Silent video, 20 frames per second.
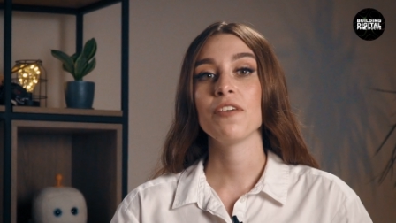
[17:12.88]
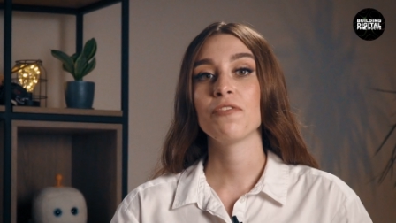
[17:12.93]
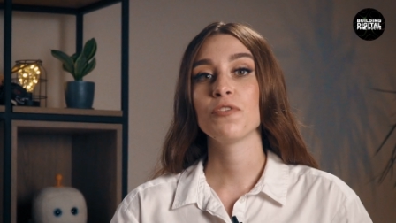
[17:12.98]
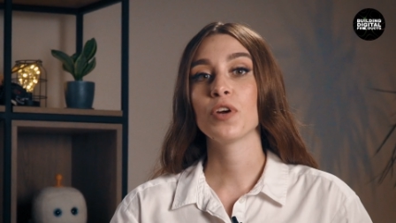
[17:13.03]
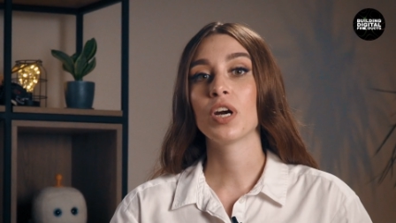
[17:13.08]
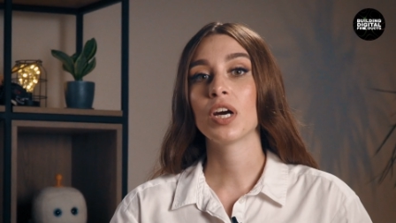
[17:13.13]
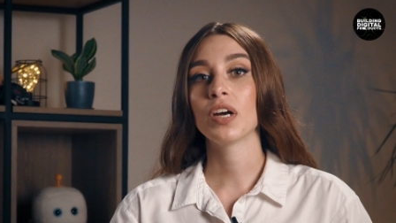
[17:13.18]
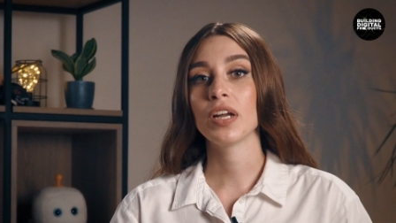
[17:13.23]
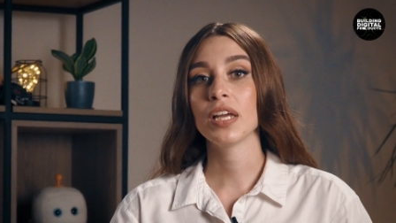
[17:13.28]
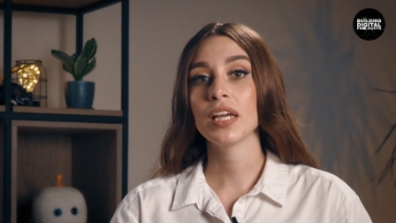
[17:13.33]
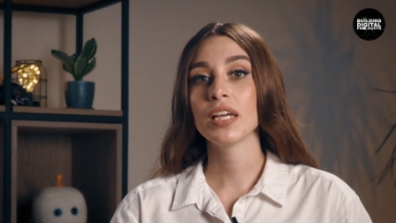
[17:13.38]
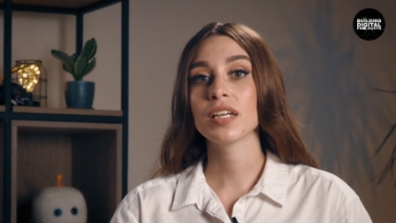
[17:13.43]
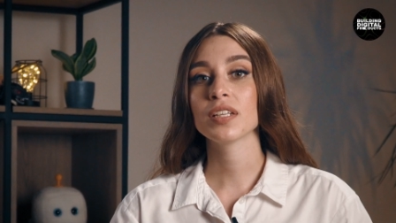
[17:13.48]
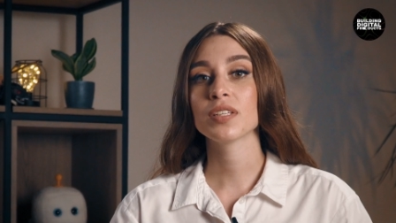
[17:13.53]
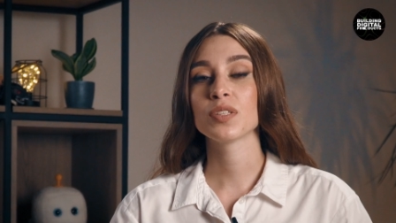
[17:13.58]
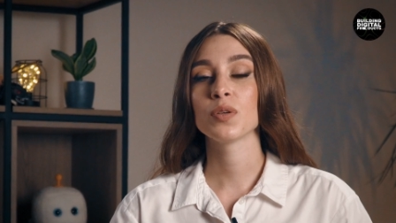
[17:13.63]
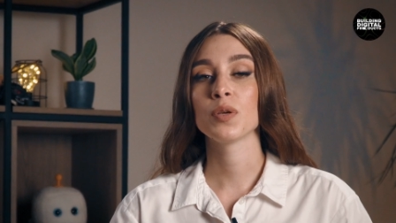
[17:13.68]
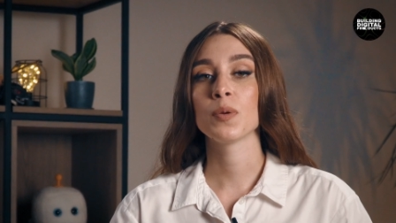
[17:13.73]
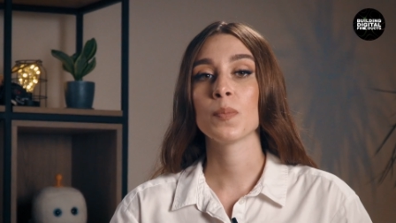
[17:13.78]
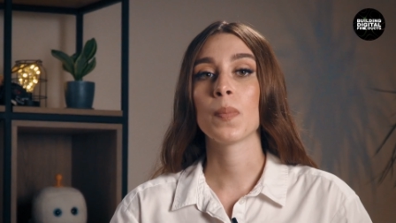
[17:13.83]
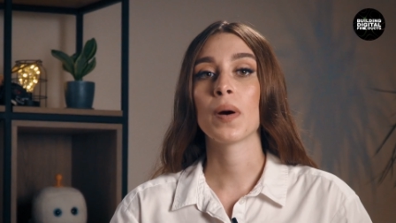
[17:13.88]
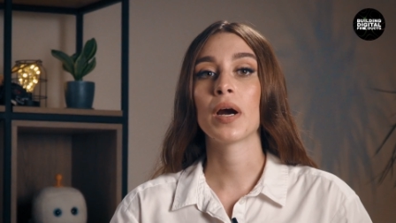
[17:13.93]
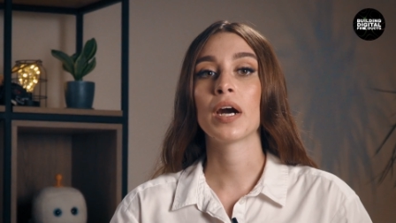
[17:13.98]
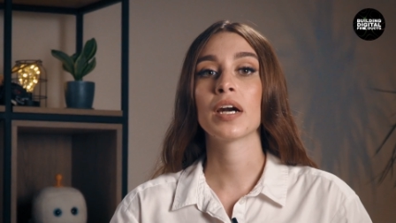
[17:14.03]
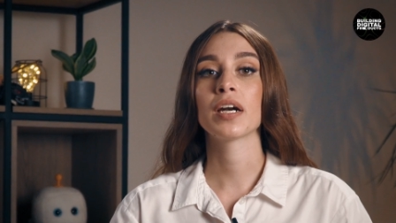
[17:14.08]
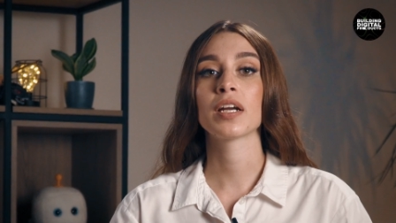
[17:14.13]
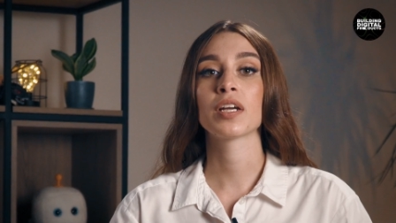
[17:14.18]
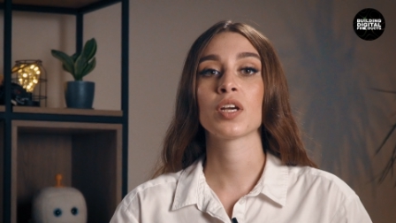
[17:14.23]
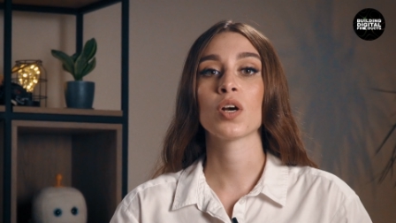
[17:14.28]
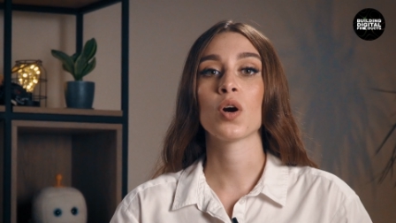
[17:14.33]
If you are eager to
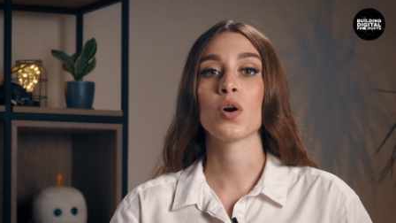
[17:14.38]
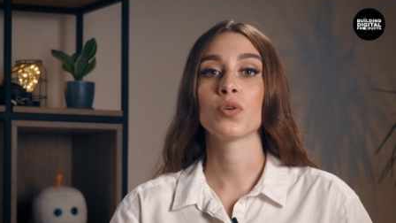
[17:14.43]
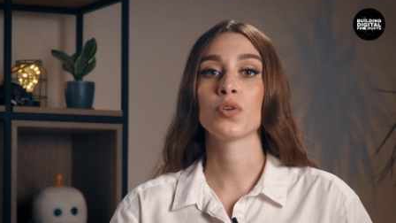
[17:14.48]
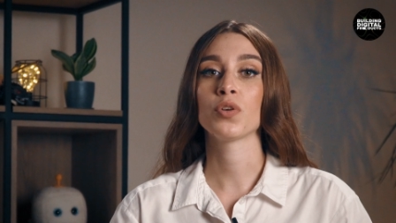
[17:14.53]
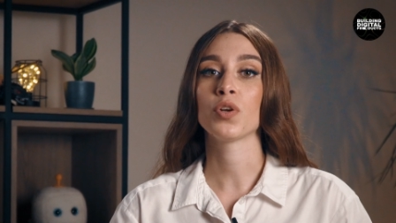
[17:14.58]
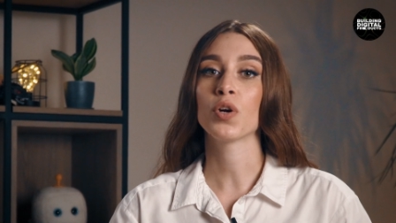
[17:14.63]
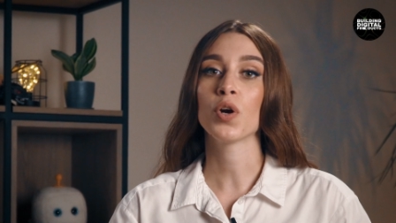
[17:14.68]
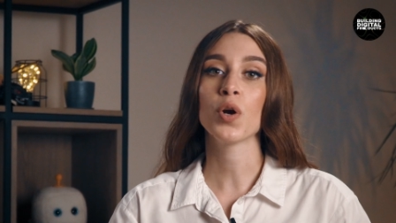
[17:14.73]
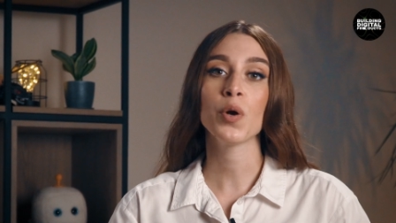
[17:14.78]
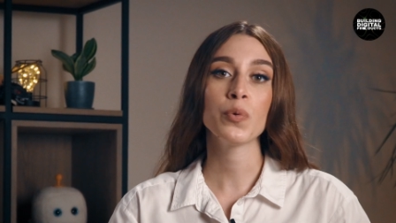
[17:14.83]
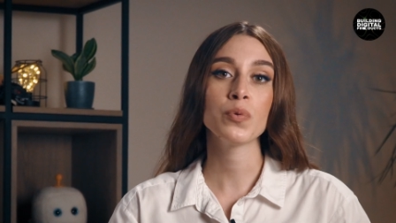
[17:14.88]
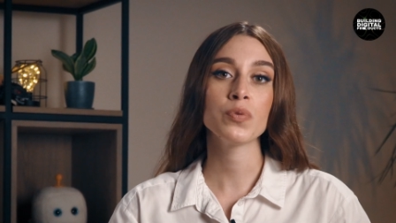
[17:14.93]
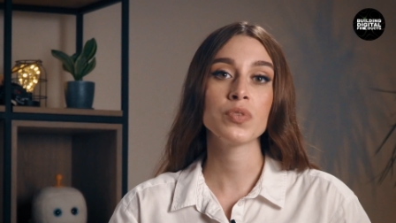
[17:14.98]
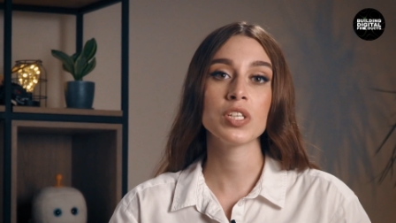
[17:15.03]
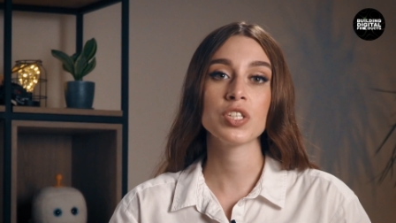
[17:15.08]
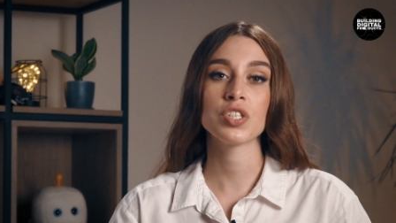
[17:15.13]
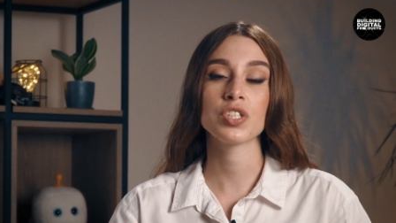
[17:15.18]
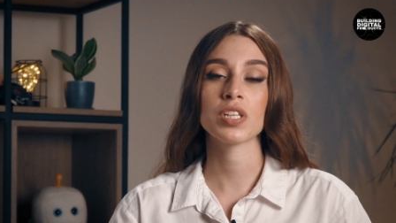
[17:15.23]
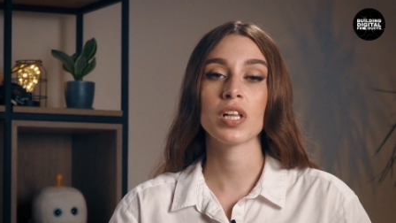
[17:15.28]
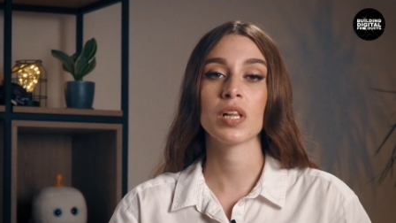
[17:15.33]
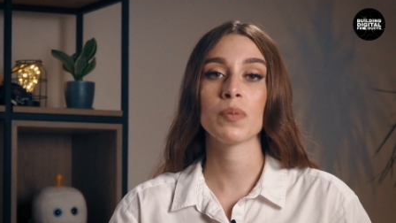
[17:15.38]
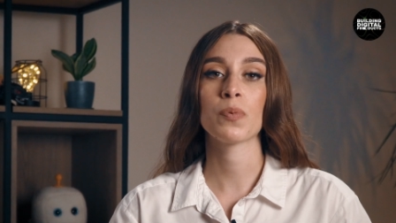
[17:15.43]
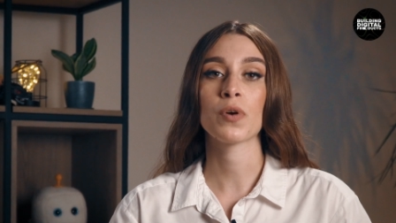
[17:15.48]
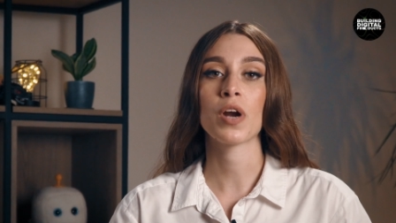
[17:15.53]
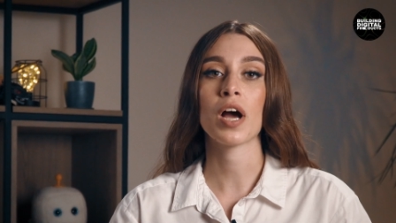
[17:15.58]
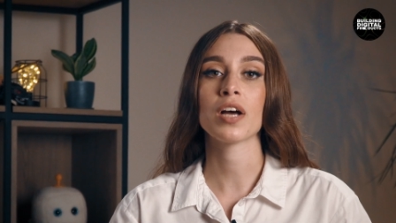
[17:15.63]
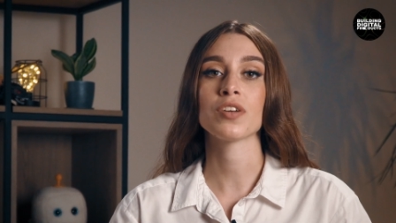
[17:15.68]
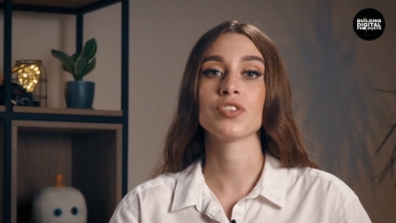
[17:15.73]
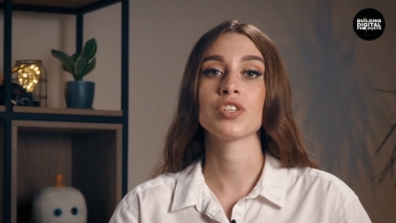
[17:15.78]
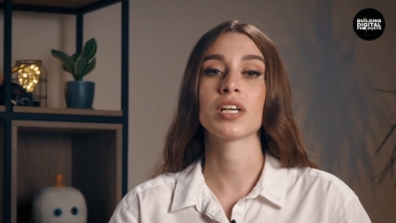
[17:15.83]
embark on your own digital
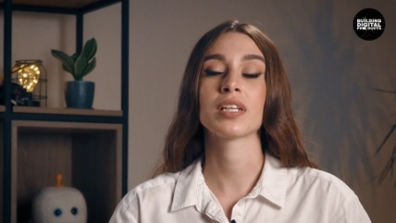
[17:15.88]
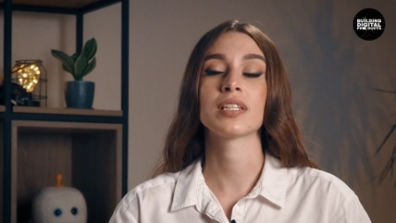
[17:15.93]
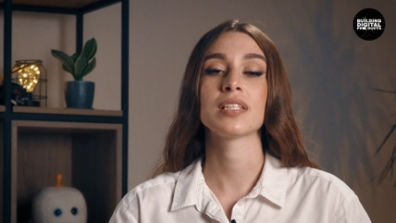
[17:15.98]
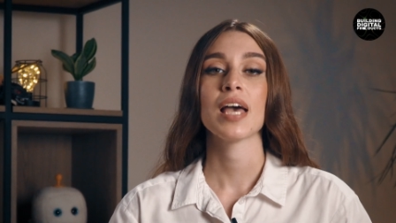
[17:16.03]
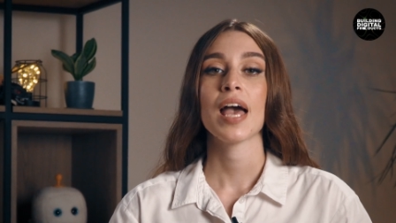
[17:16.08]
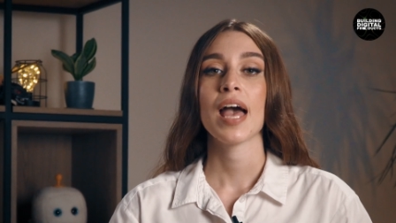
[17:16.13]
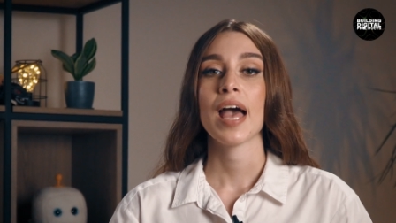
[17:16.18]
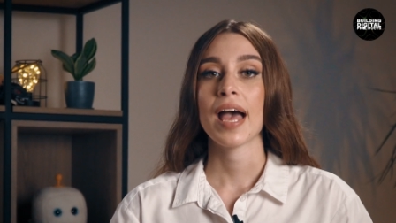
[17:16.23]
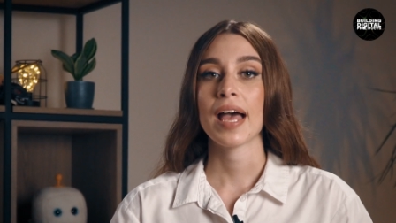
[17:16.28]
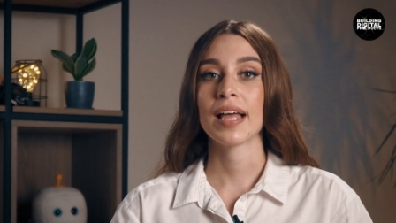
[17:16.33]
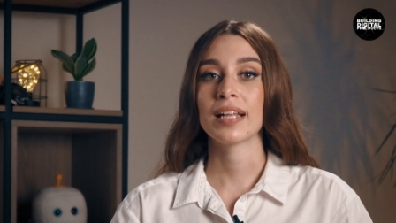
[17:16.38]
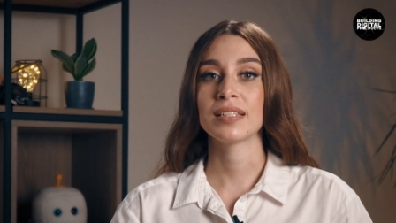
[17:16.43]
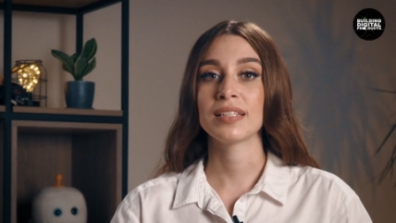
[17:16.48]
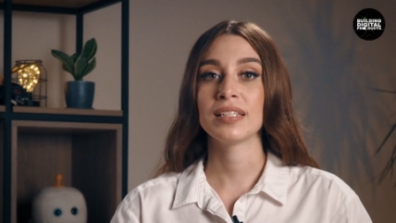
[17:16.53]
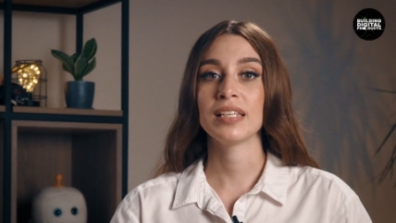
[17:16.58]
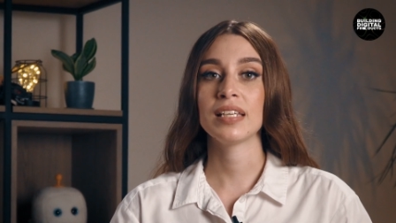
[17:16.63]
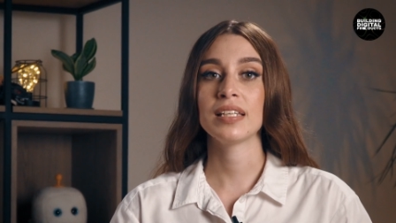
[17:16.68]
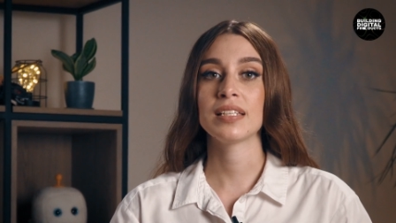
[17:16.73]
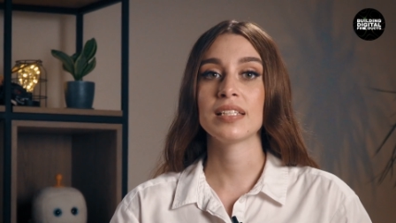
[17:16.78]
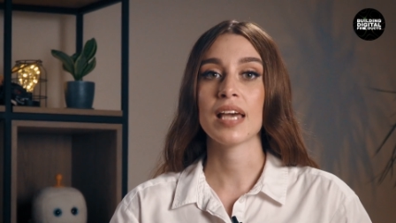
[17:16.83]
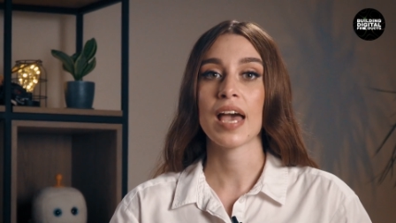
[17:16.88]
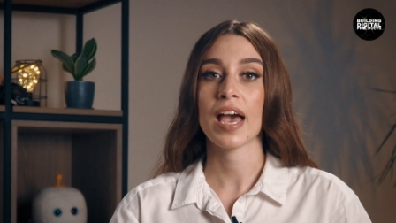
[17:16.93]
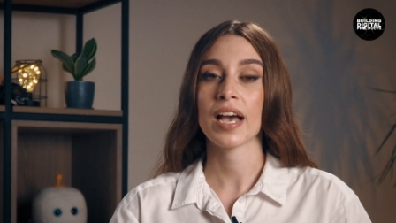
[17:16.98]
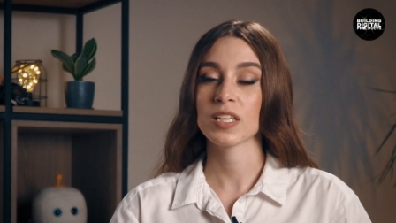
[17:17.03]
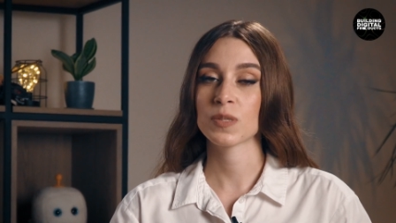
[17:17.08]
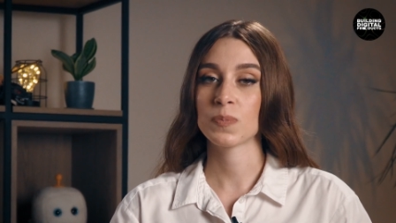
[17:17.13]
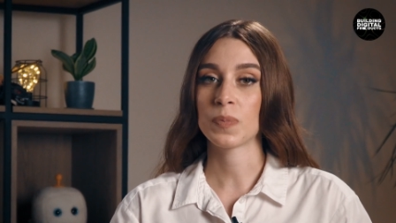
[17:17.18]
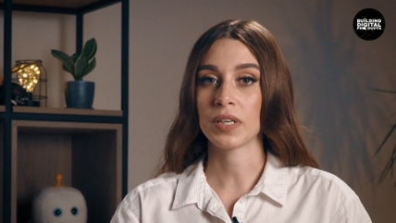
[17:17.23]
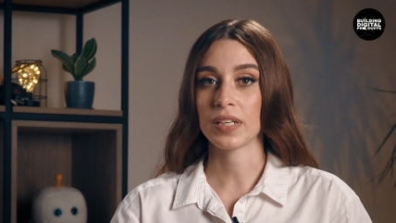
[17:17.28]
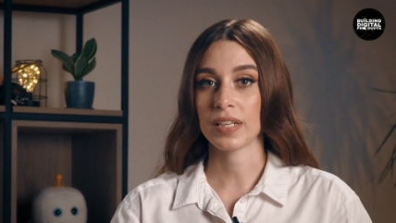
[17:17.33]
project and need
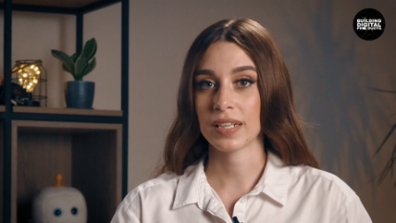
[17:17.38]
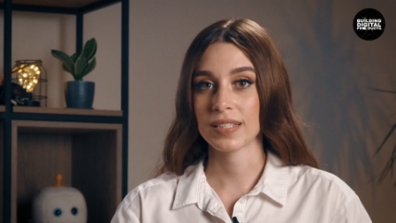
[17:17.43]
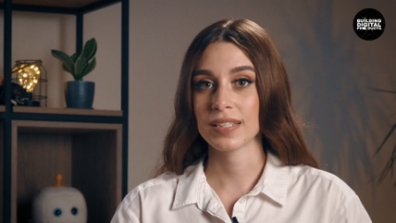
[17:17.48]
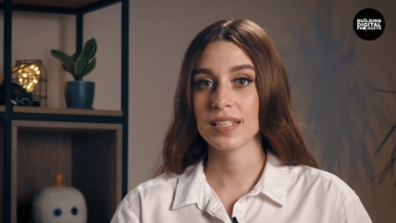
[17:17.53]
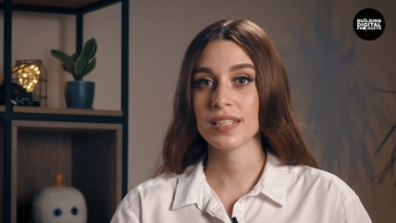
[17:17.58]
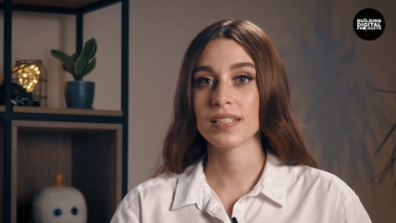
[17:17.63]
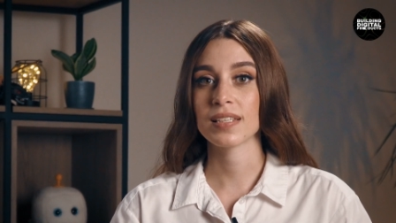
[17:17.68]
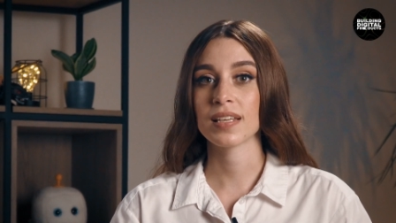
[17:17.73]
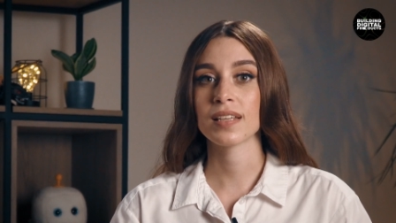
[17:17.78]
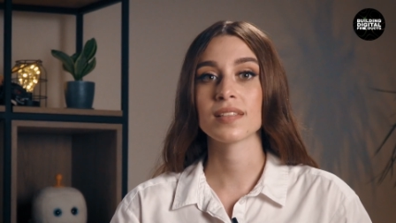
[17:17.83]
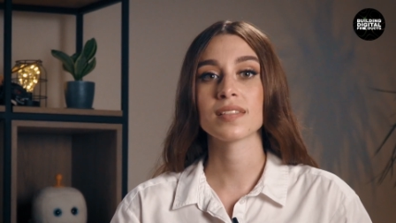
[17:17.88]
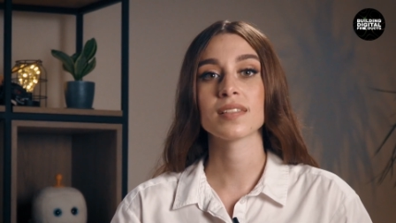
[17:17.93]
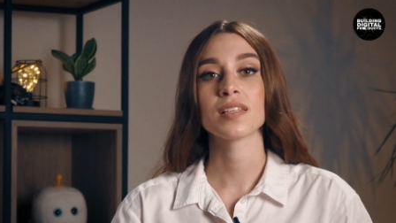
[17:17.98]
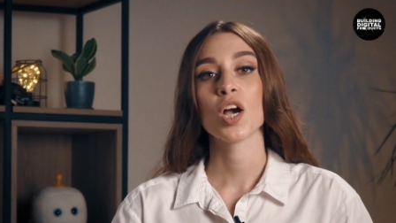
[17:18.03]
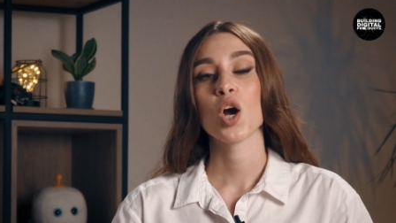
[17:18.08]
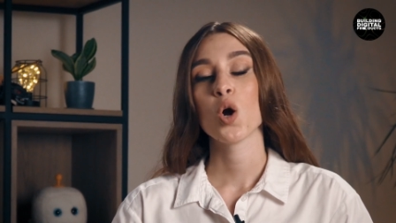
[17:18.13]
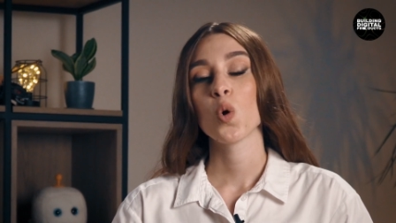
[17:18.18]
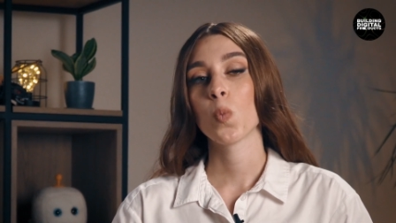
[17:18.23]
expert assistance,